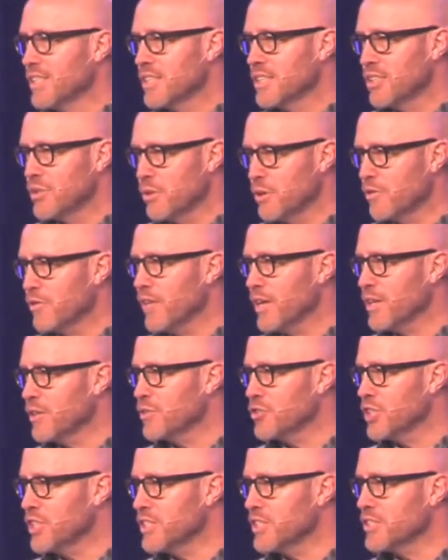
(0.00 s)
You want to follow
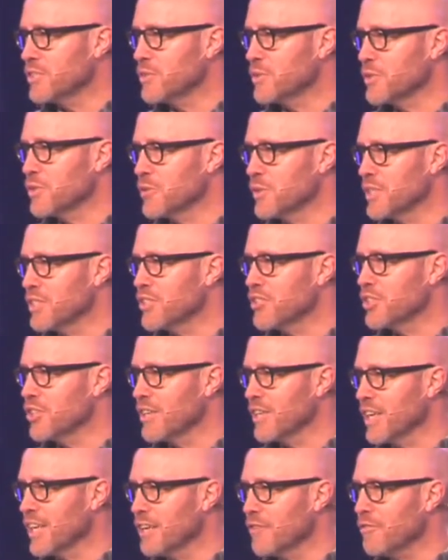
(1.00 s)
Jesus with the rest of your
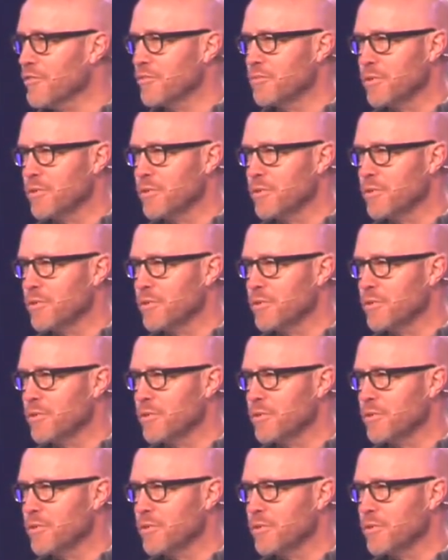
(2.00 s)
life?